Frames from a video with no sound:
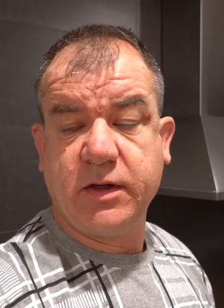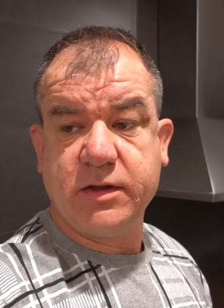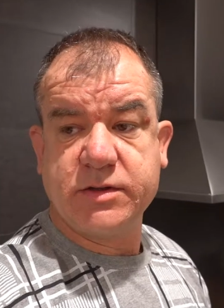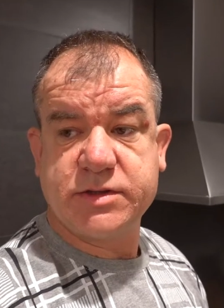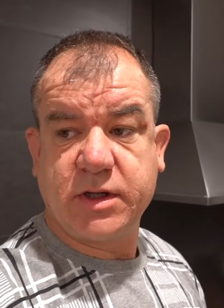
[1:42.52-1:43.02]

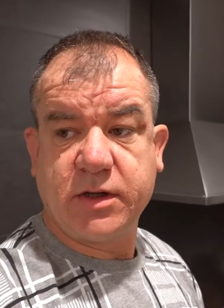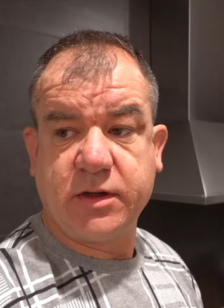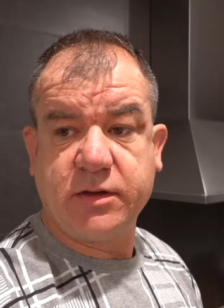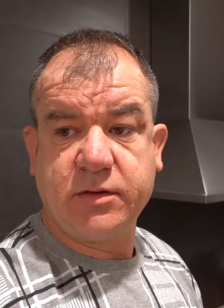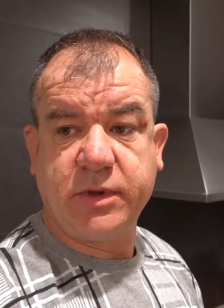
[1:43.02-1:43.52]
so
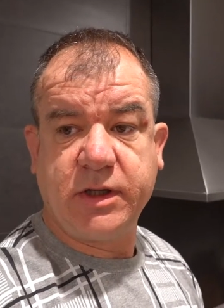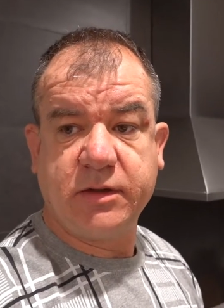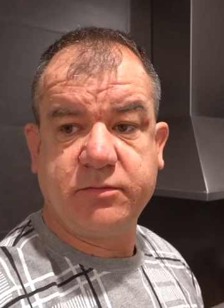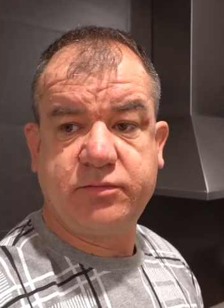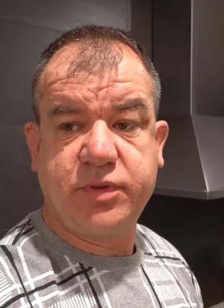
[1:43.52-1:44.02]
it'd be
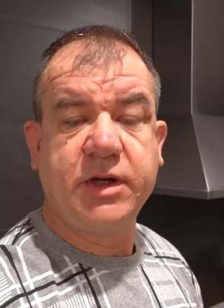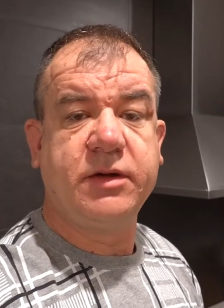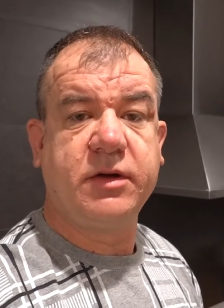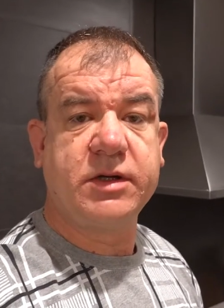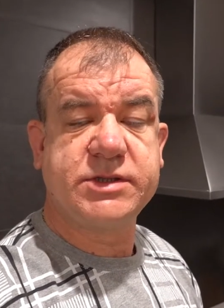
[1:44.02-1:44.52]
a pretty
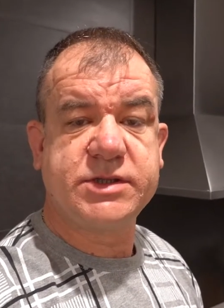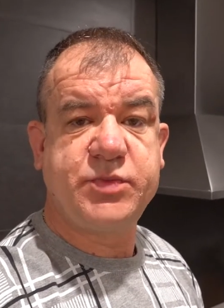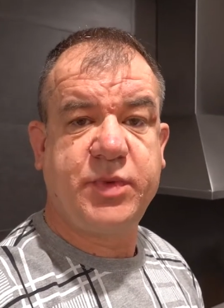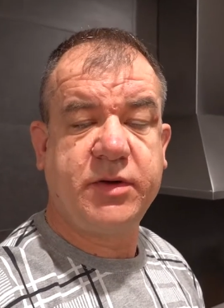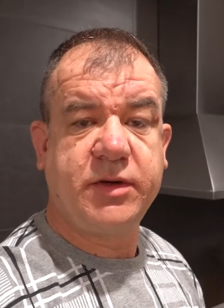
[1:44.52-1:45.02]
nice
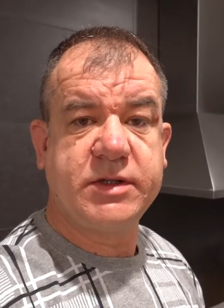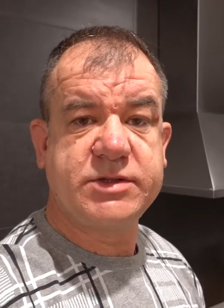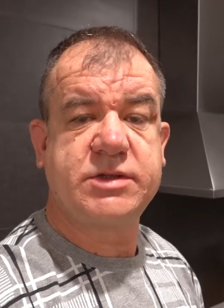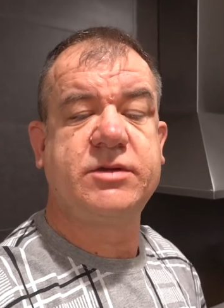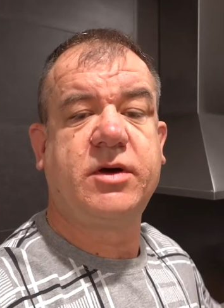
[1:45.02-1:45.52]

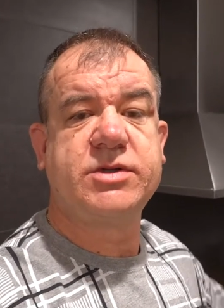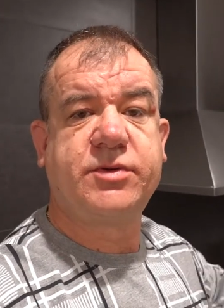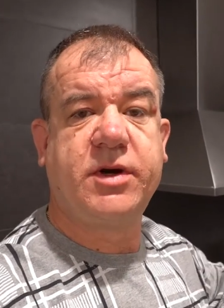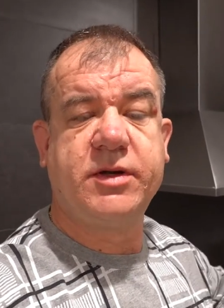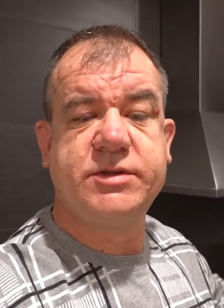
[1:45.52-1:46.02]
experience. Nice
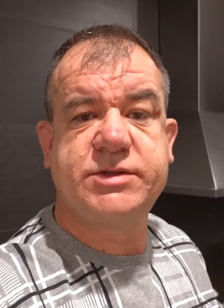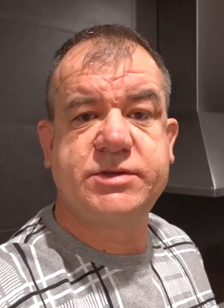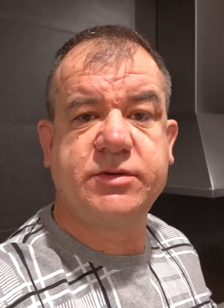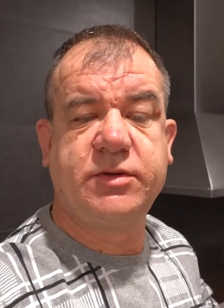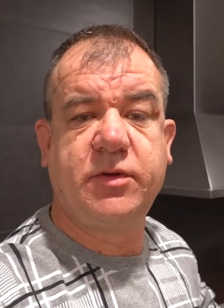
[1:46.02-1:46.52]
roads
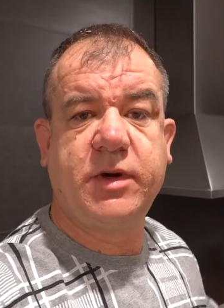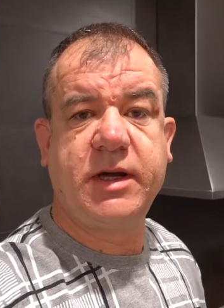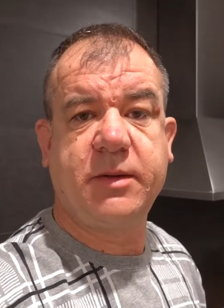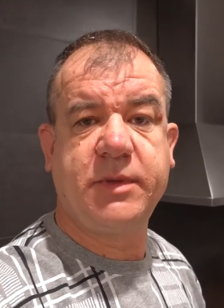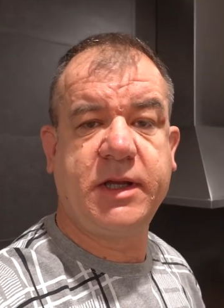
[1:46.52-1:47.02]
all the way
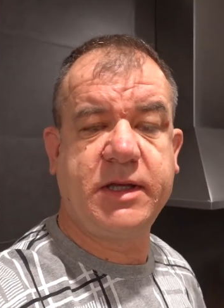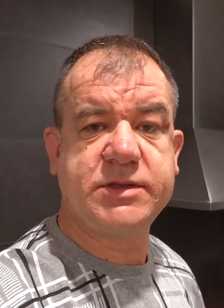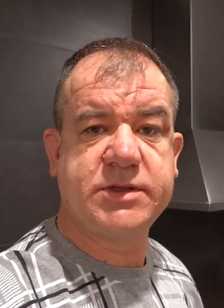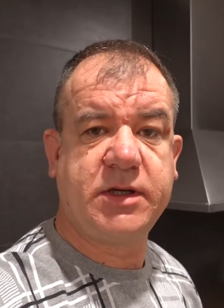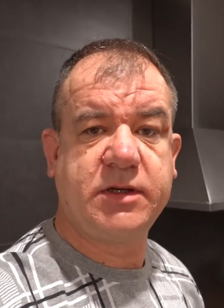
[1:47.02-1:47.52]
up there,
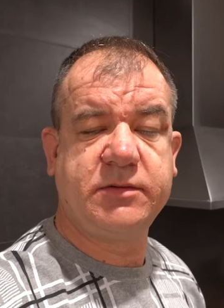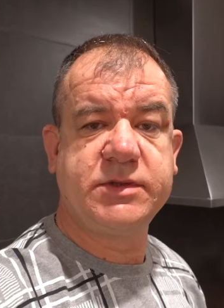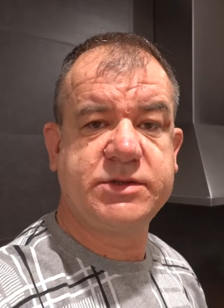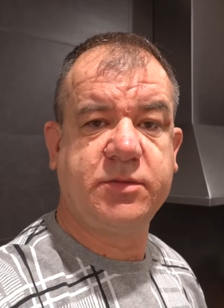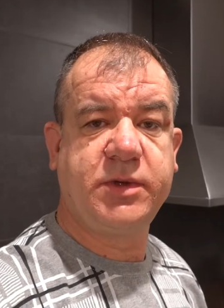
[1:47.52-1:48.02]
so
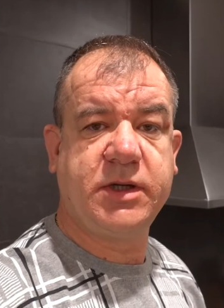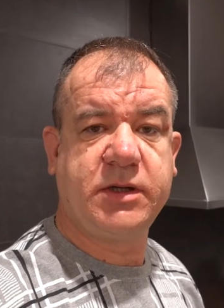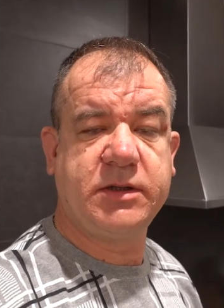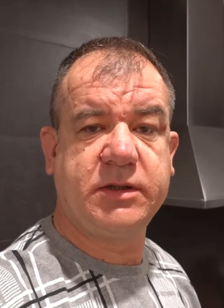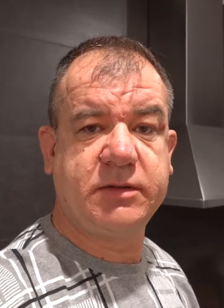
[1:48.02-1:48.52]
this will be
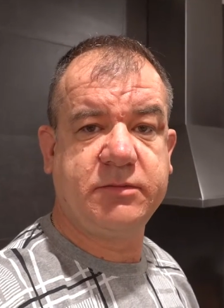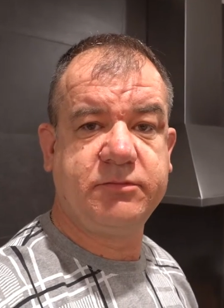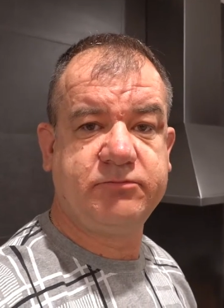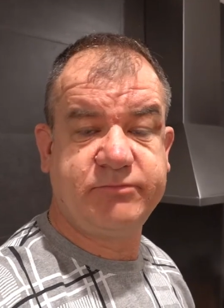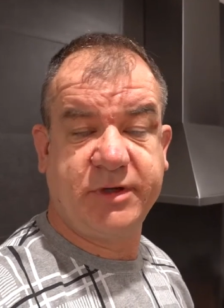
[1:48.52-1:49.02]

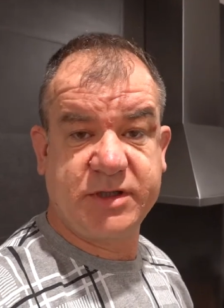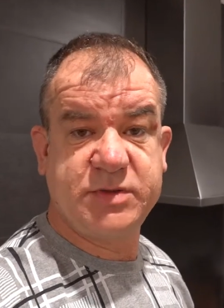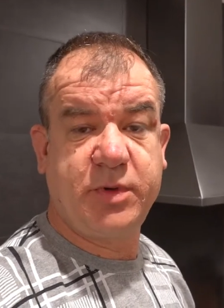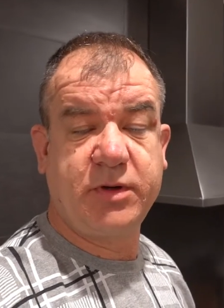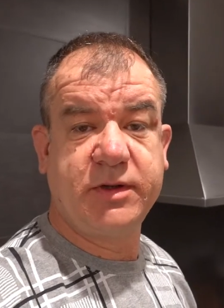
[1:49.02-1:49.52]
an
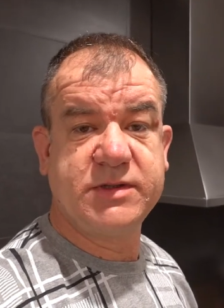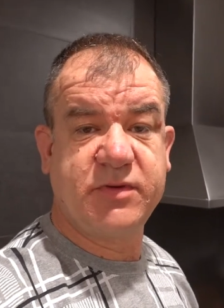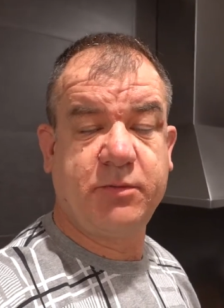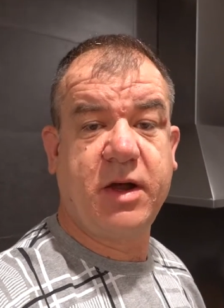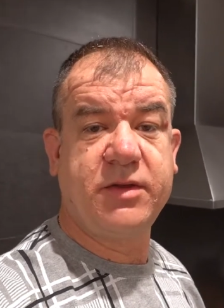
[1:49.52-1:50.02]
experience for
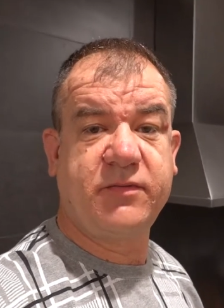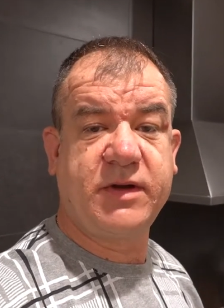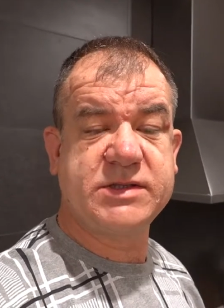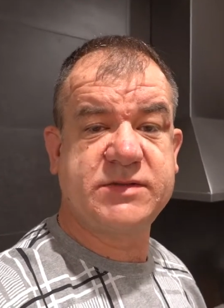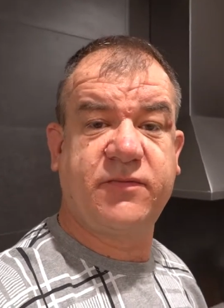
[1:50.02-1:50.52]
both of
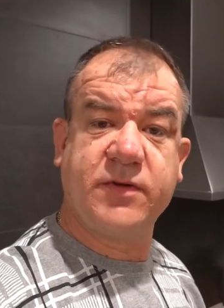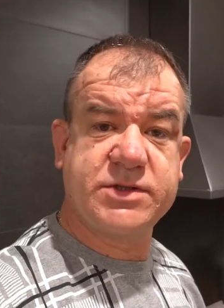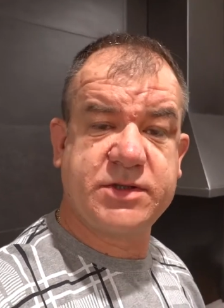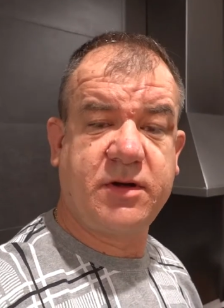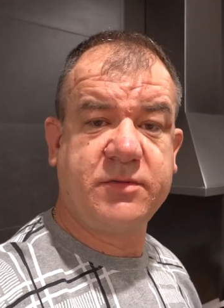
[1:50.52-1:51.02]
us.
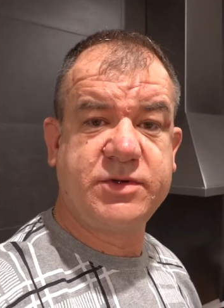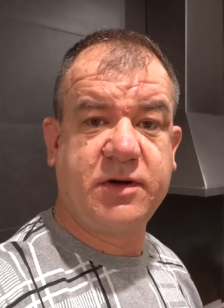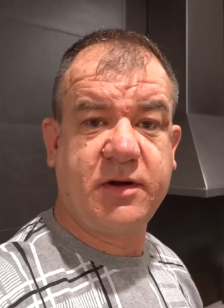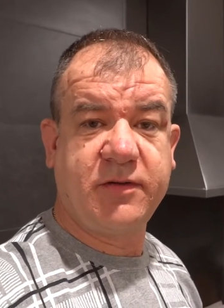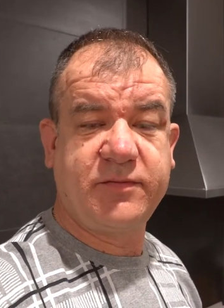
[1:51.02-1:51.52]
First time
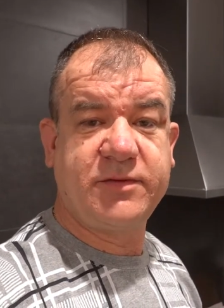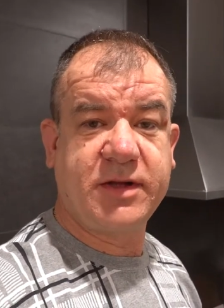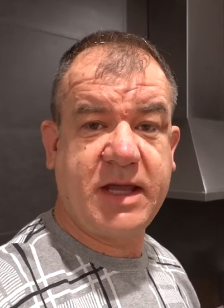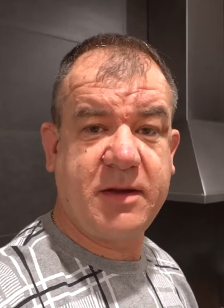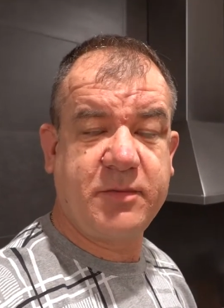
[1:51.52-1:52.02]
drive to
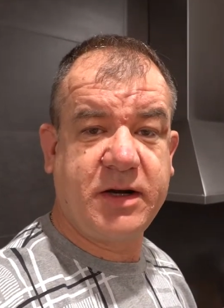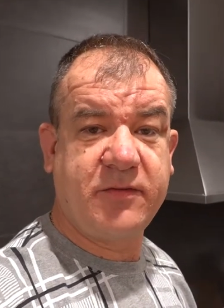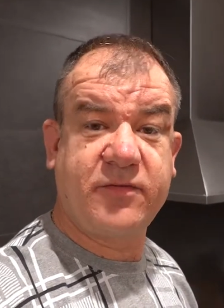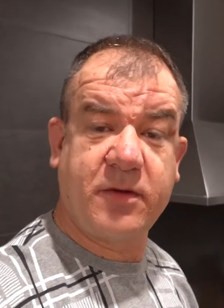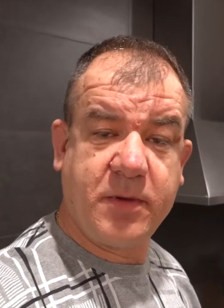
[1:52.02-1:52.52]
Canberra
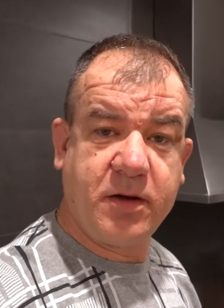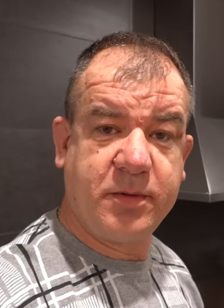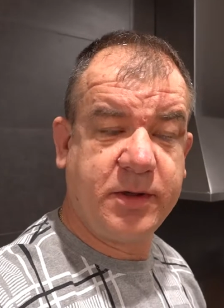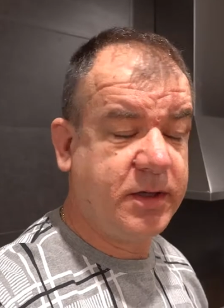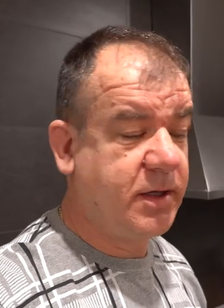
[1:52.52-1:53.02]
from
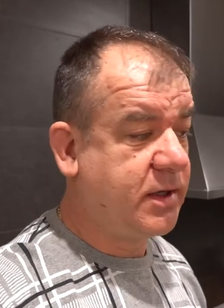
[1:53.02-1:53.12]
Melbourne,